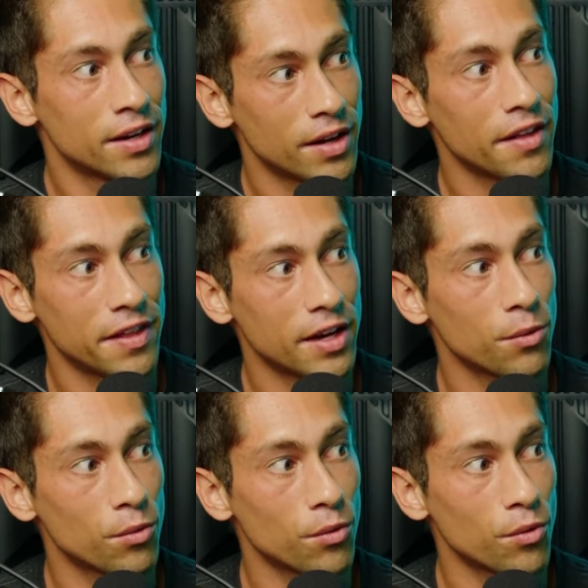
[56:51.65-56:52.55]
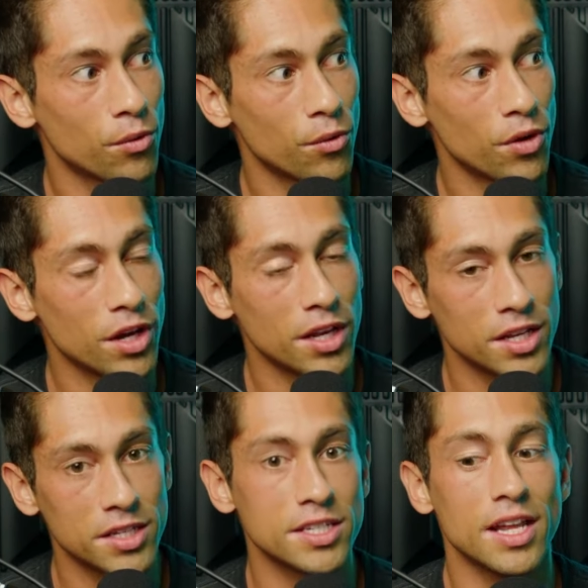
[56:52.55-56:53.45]
it
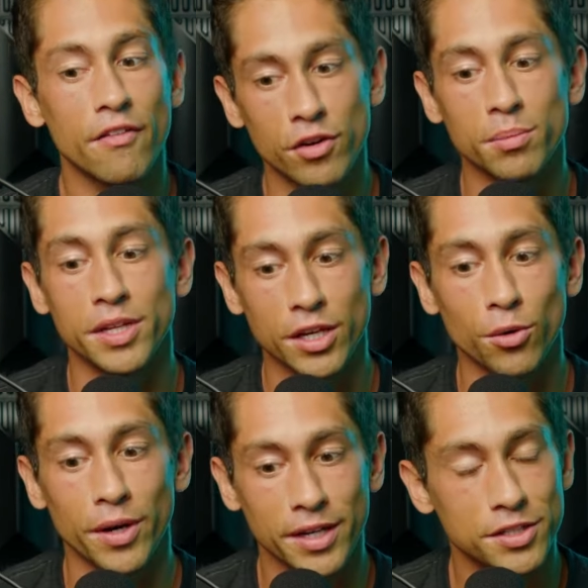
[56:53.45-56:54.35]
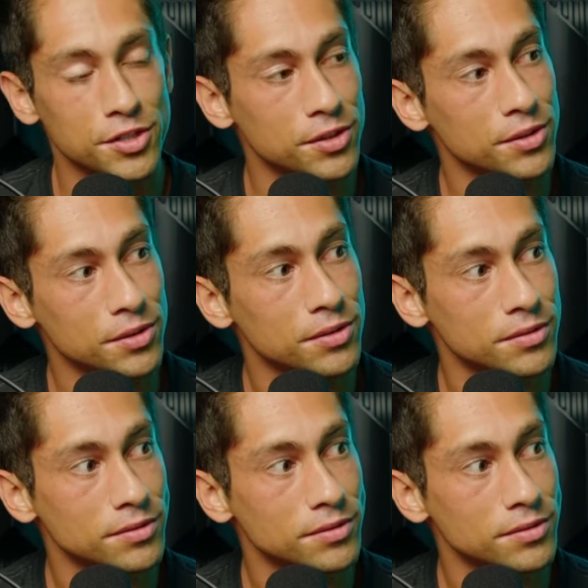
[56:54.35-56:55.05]
is inevitably going to